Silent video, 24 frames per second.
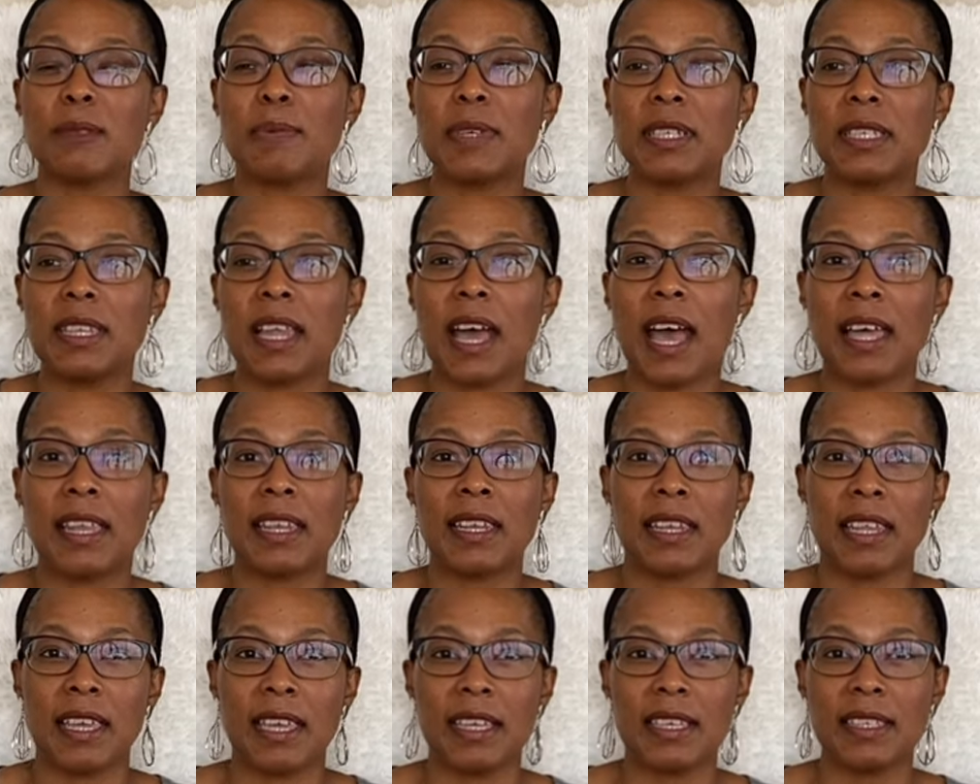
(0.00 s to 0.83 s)
but
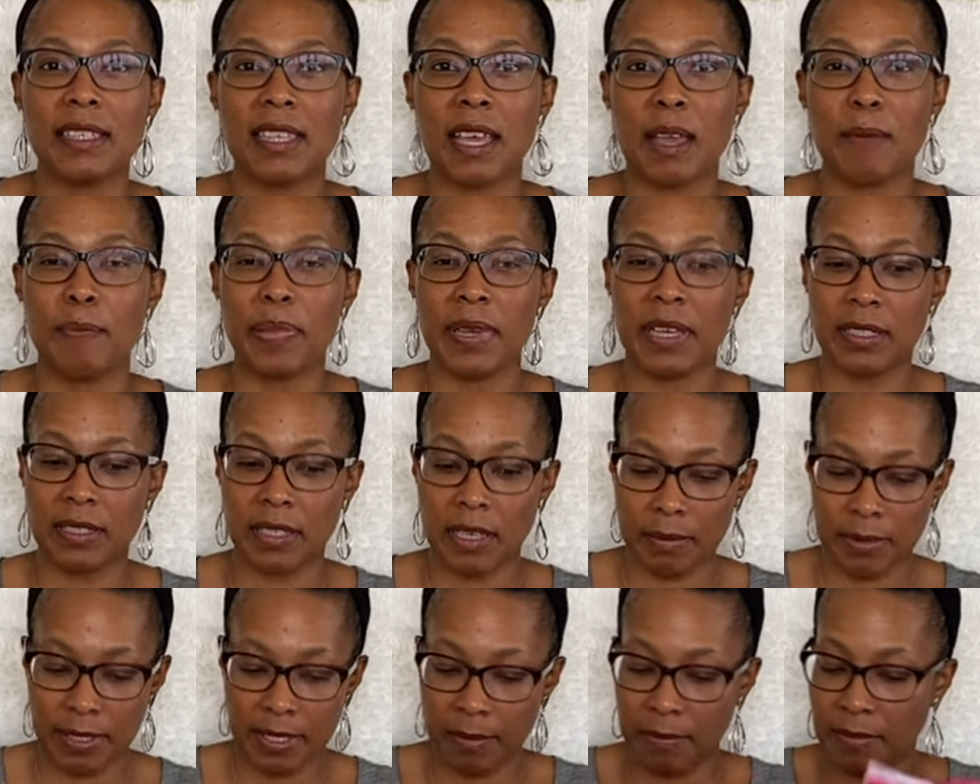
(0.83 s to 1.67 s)
not least, I picked
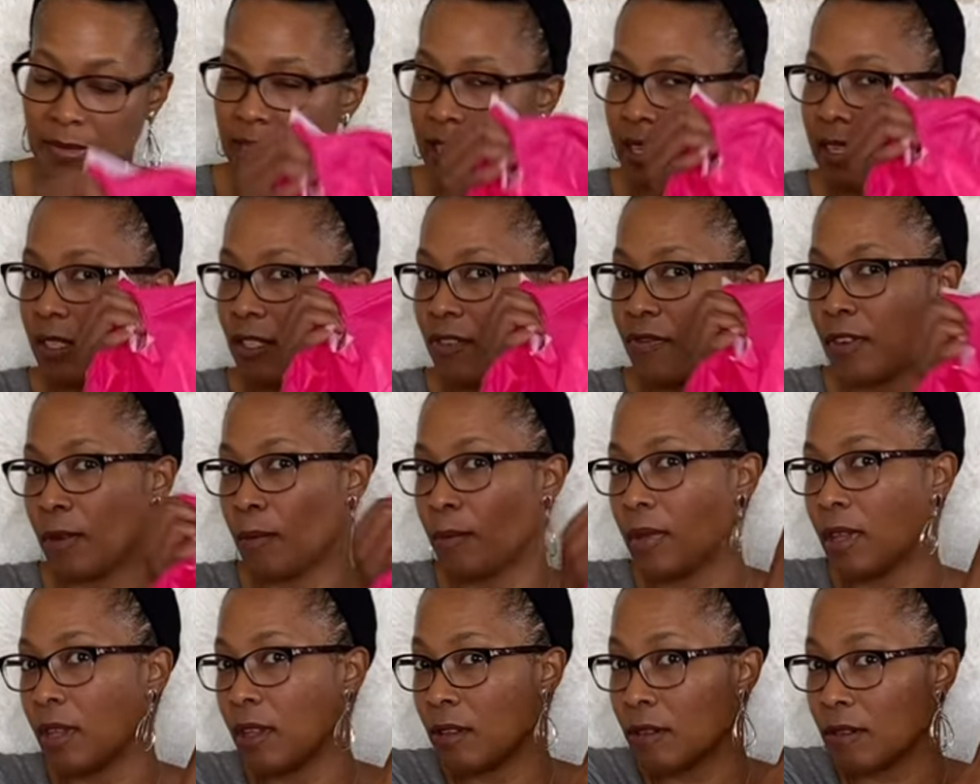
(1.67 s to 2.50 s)
up some things from
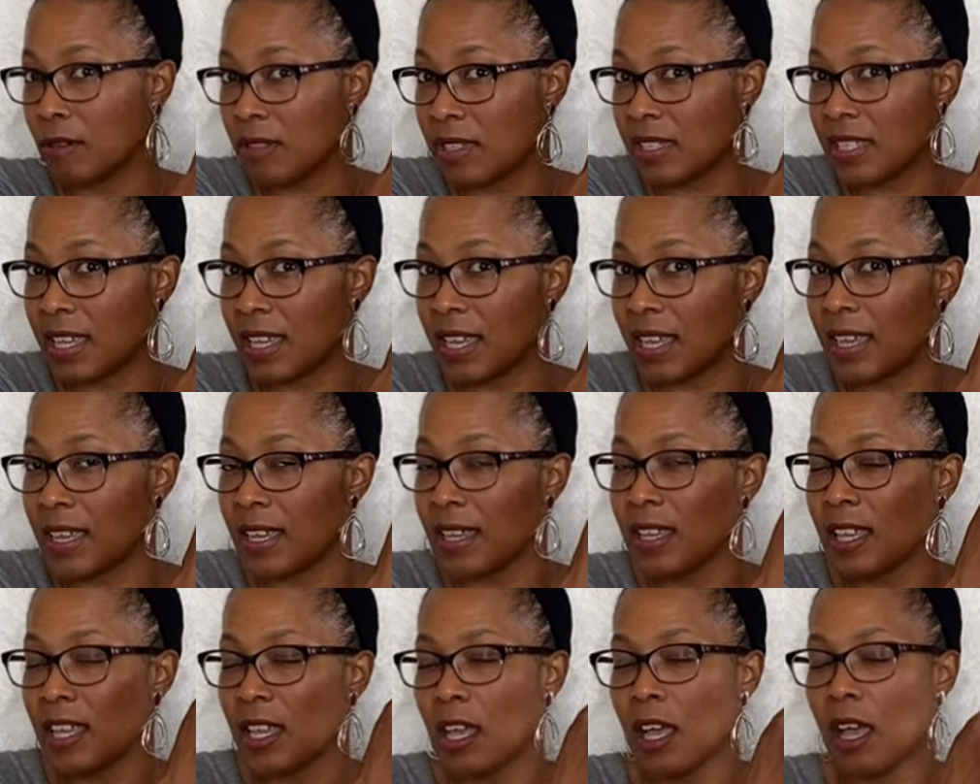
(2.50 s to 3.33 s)
Ulta
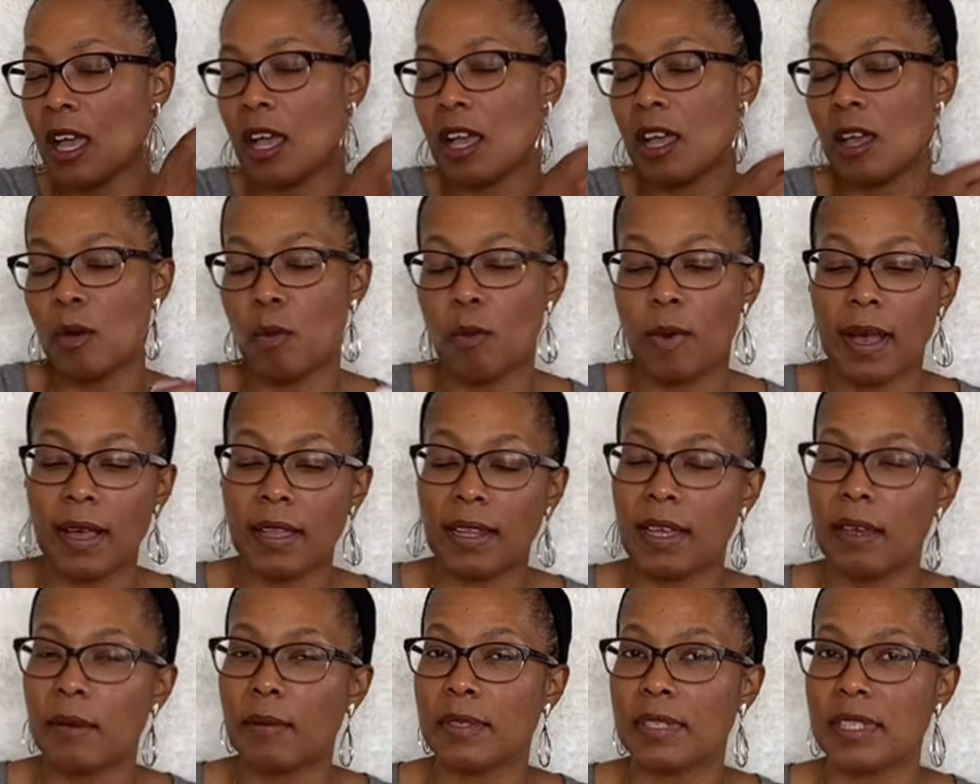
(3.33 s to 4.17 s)
while
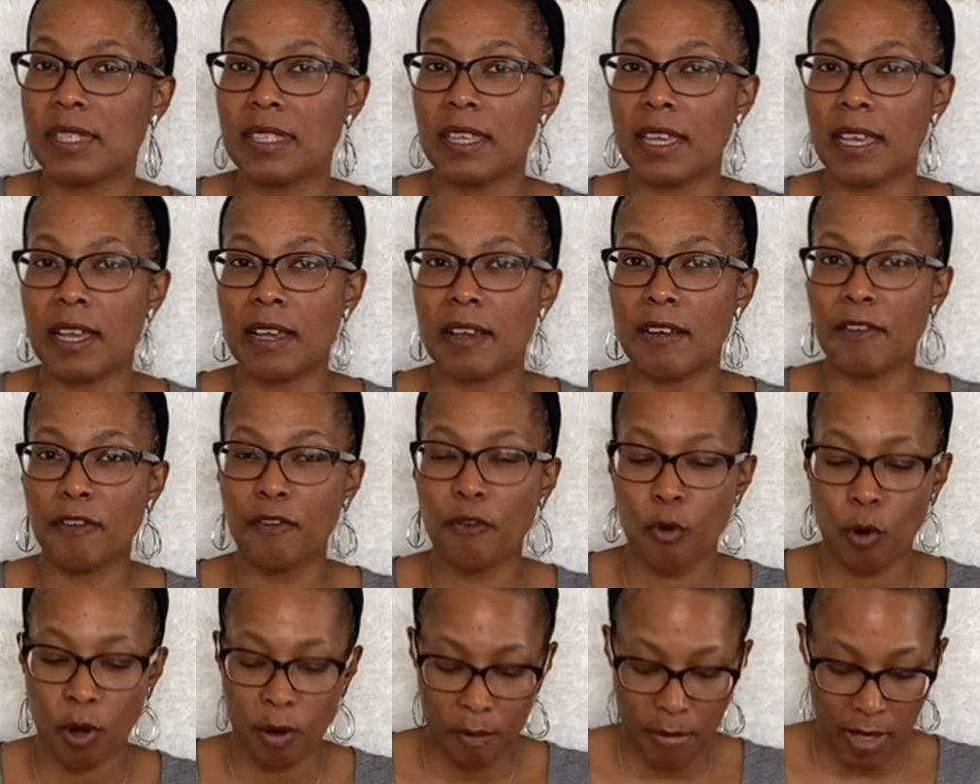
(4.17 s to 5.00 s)
I was there
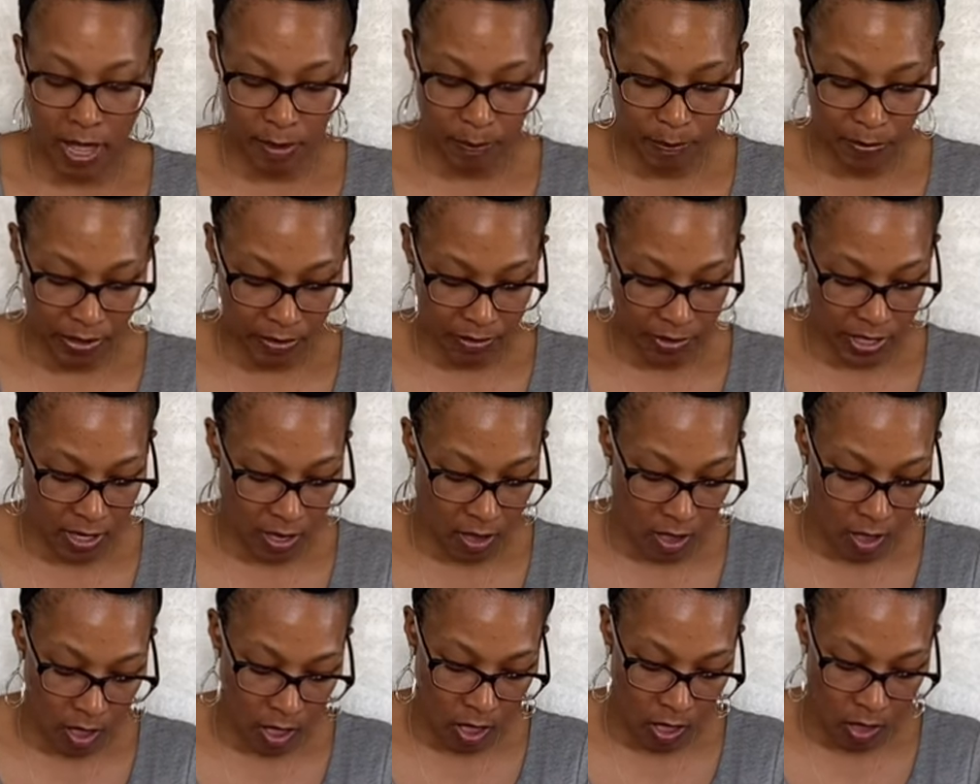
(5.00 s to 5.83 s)
for my beauty
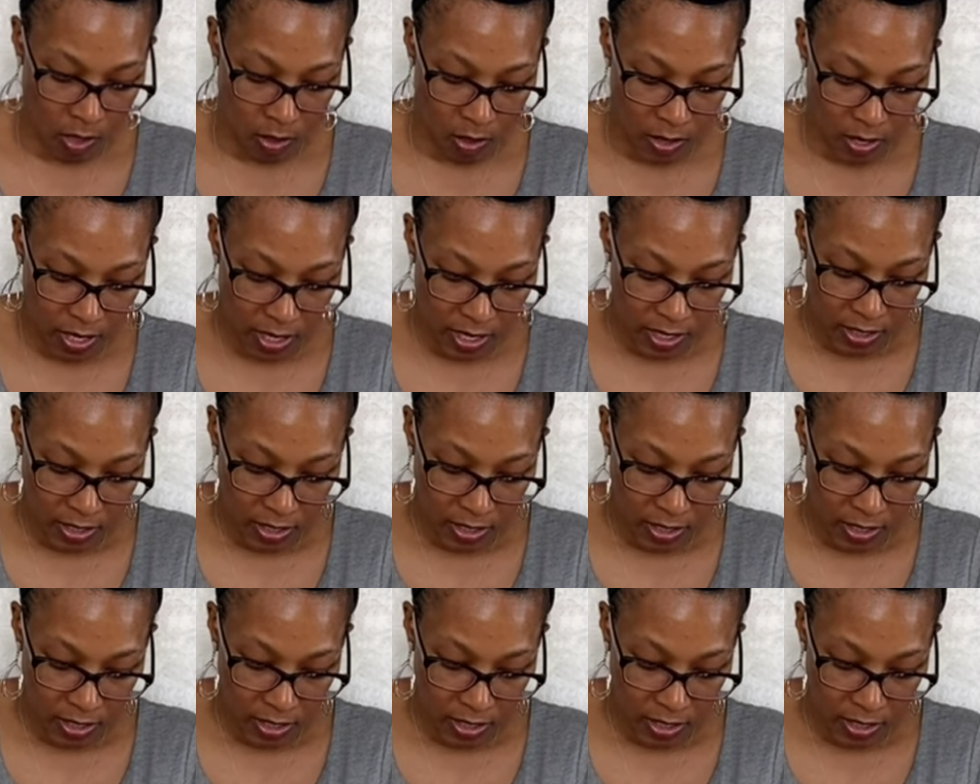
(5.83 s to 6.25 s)
haul.